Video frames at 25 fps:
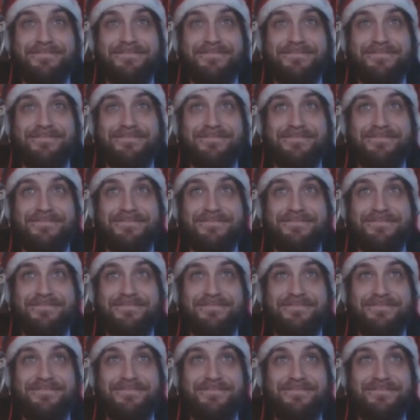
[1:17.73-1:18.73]

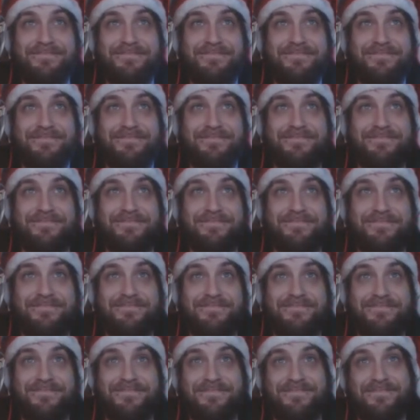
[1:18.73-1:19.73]

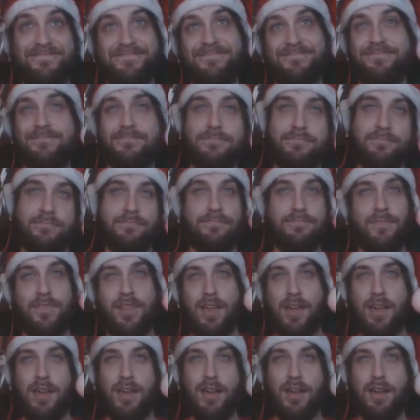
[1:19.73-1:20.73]

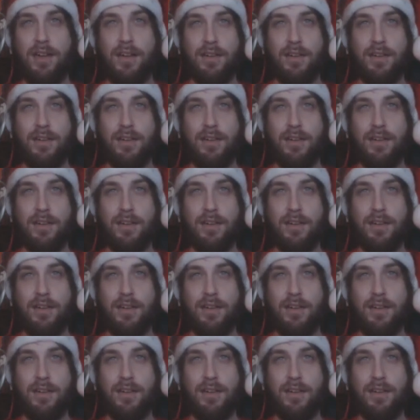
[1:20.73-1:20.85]
This person isn't speaking.